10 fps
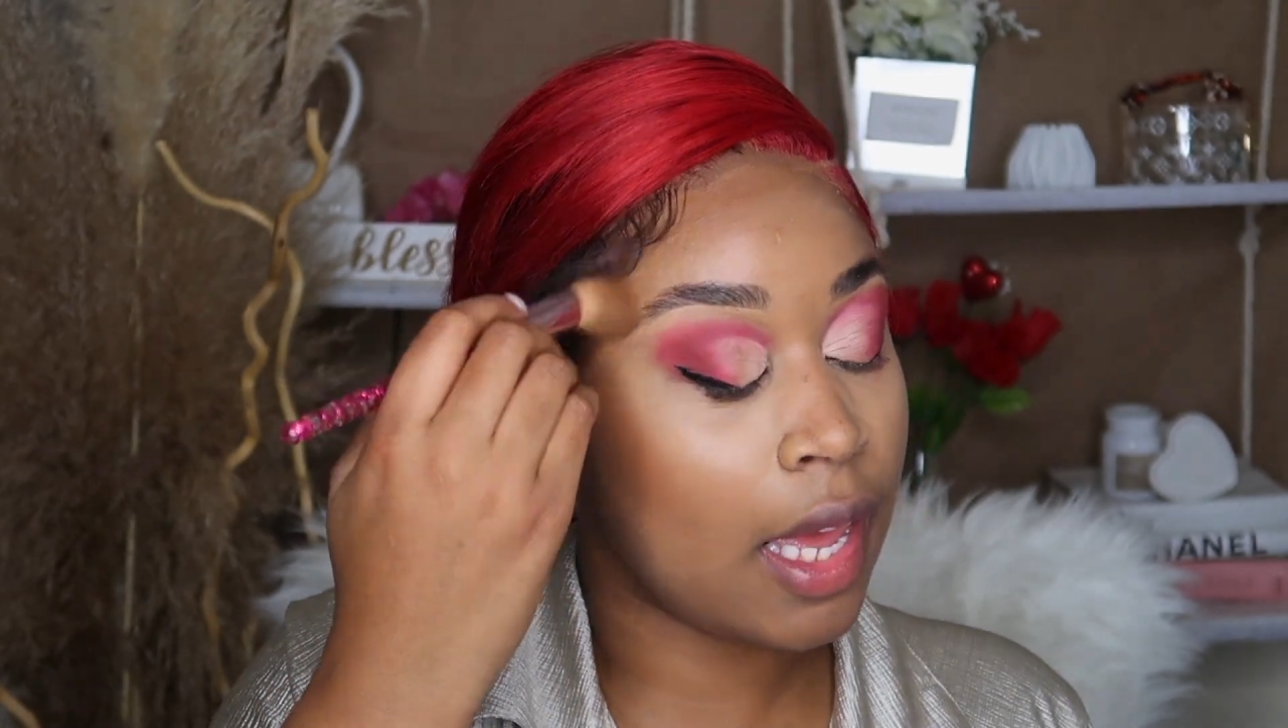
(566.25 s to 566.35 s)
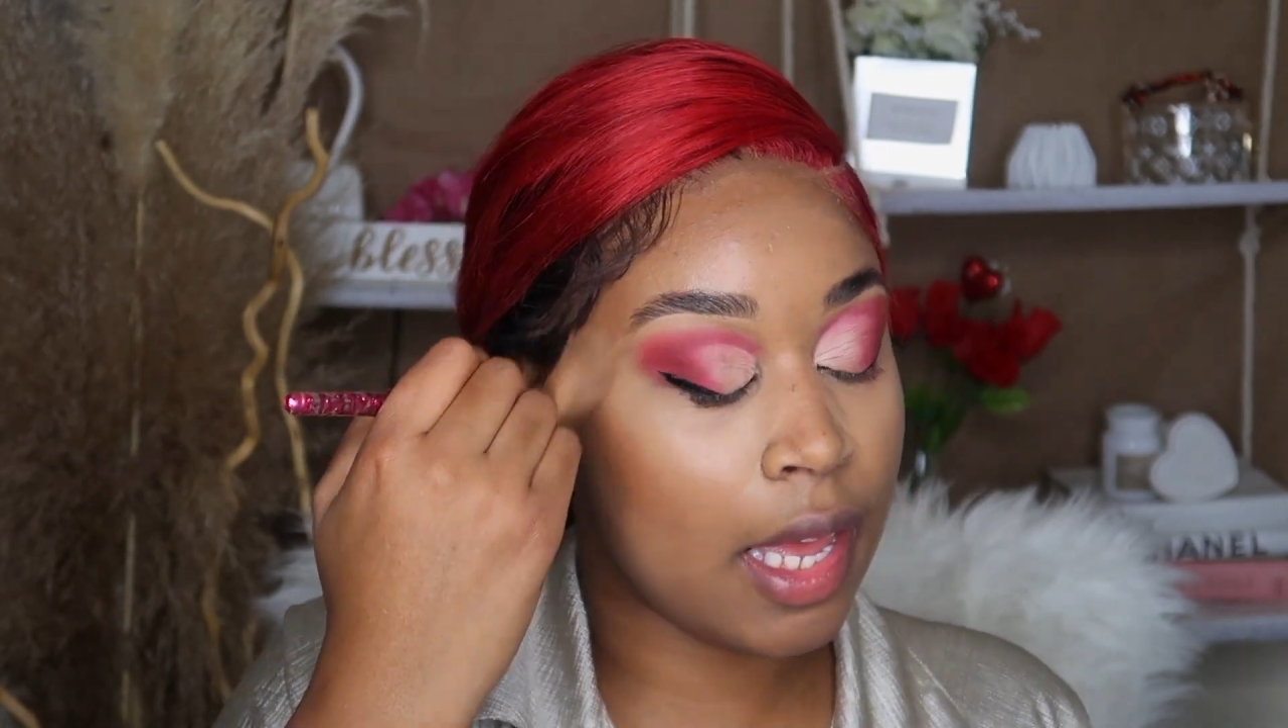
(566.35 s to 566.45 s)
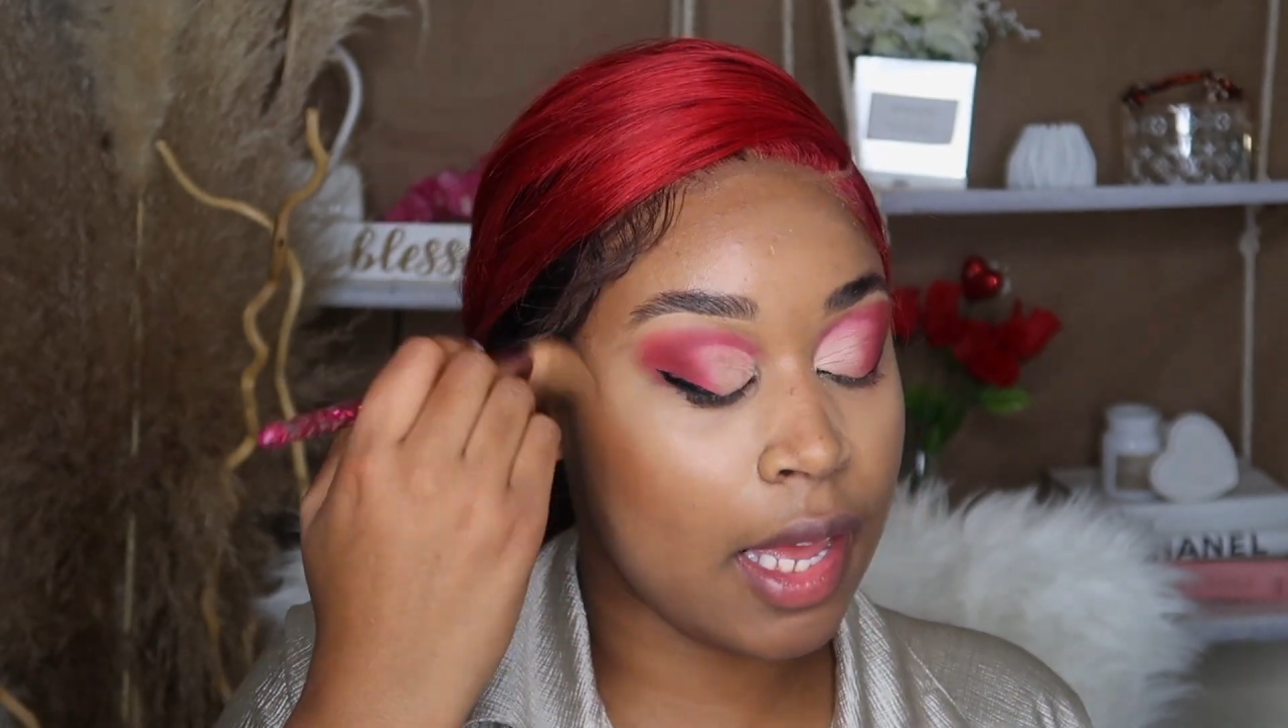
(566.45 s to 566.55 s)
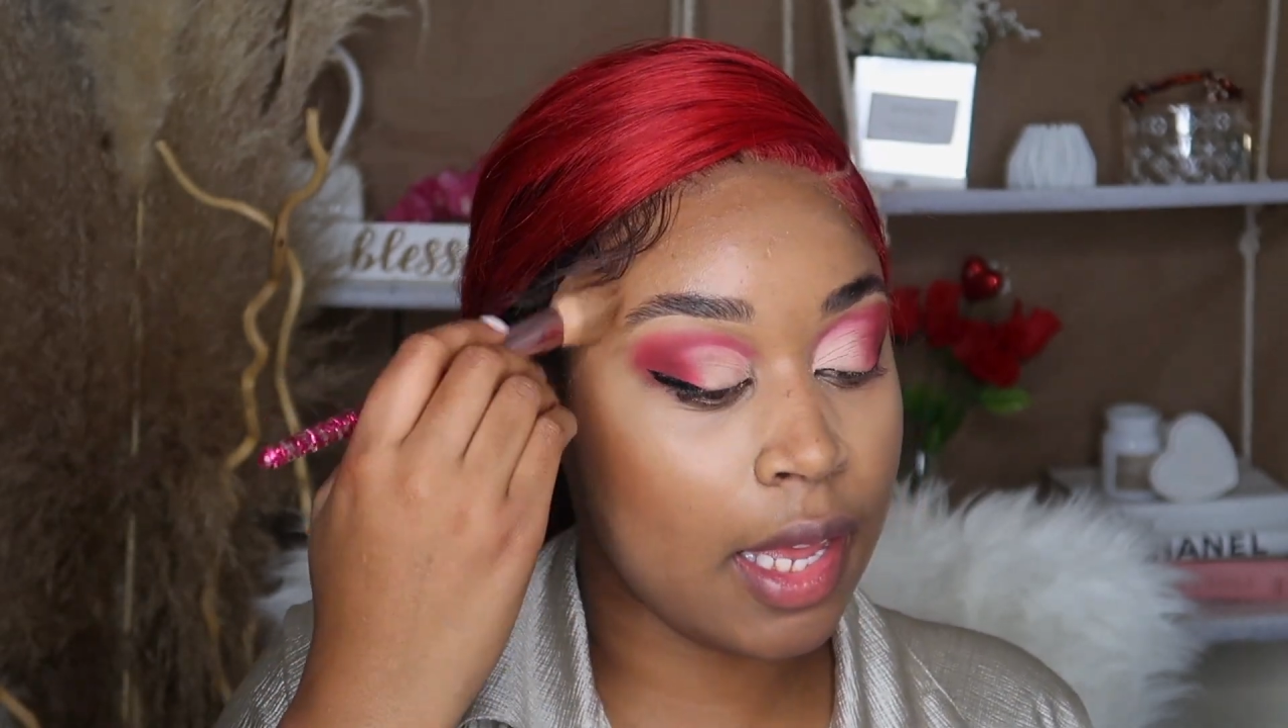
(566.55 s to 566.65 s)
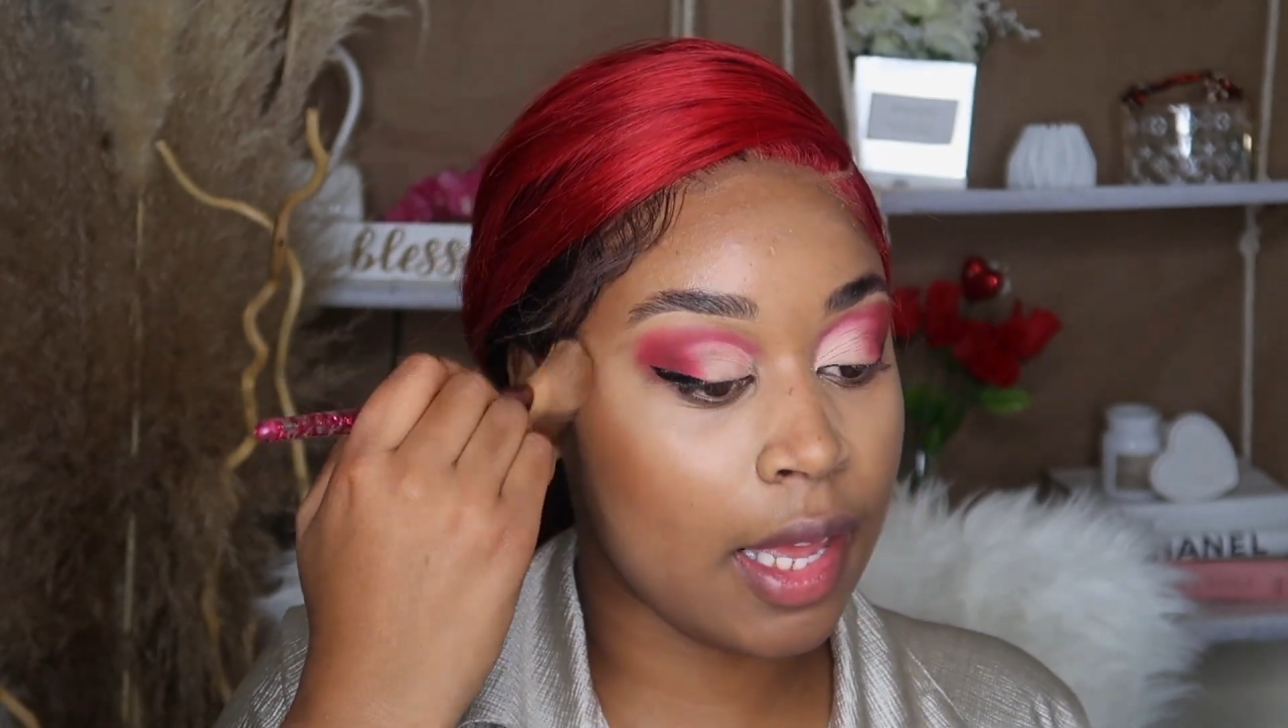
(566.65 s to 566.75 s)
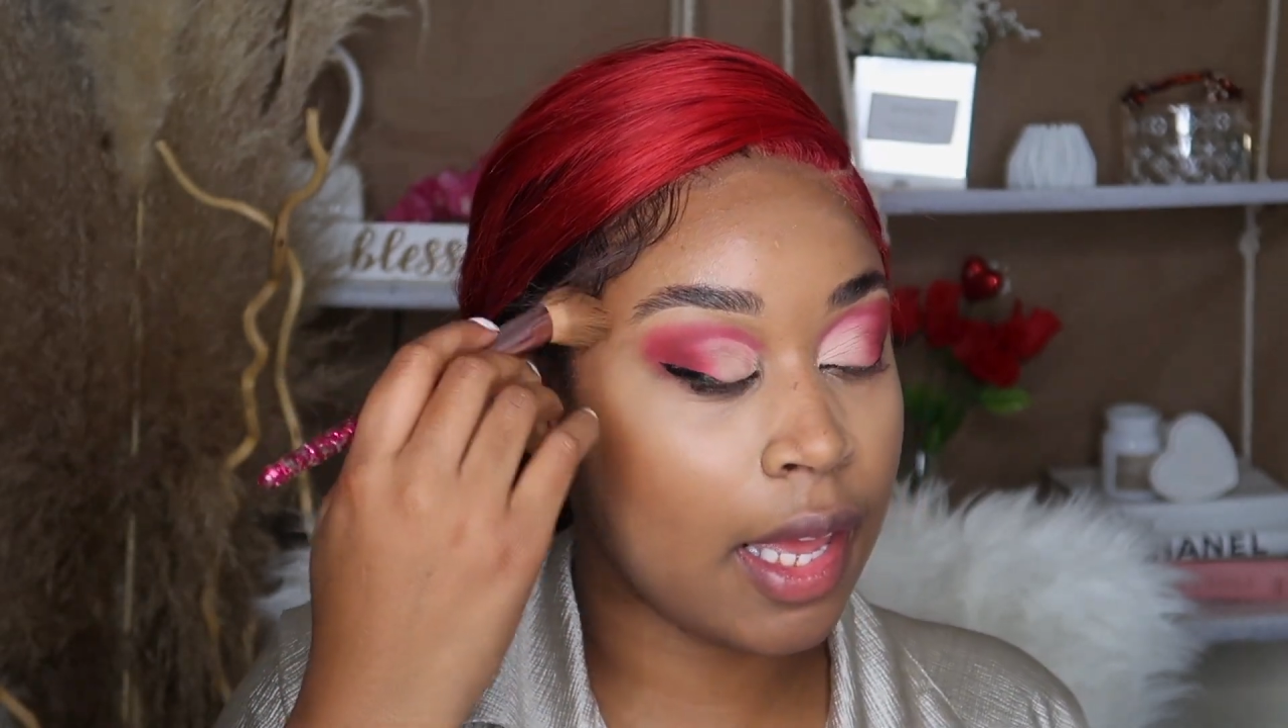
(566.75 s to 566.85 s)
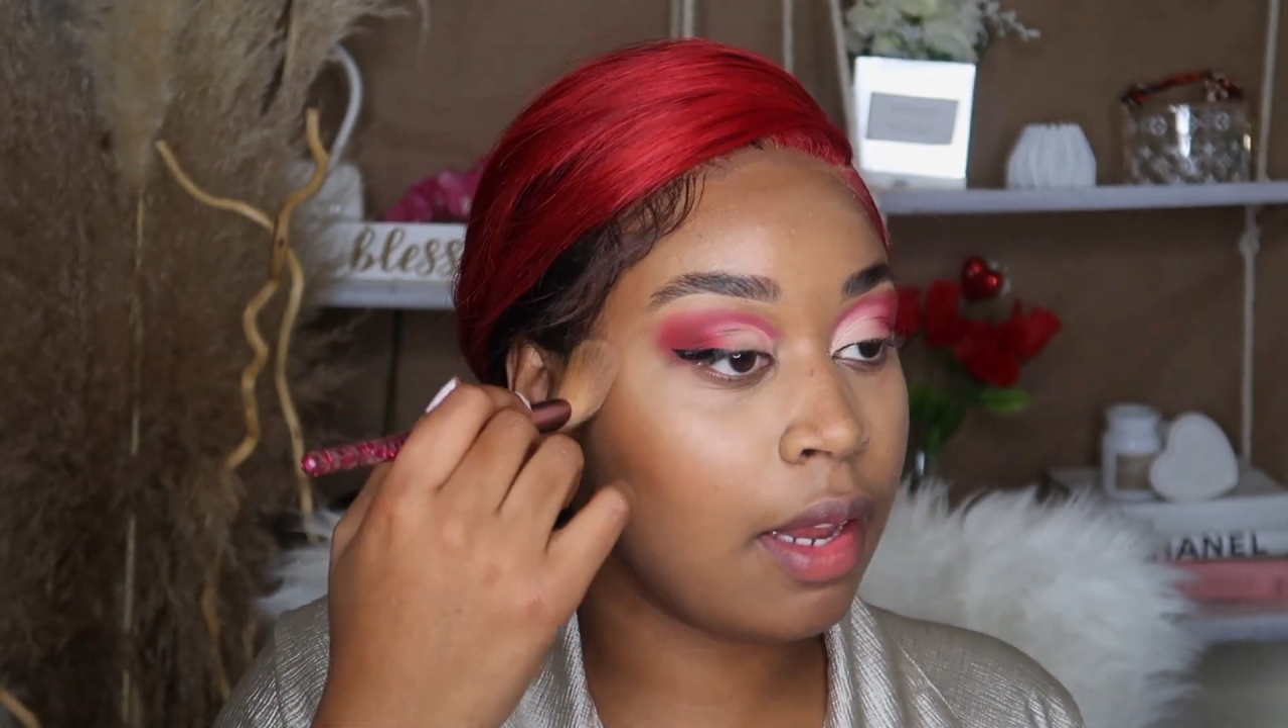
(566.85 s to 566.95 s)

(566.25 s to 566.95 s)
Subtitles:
It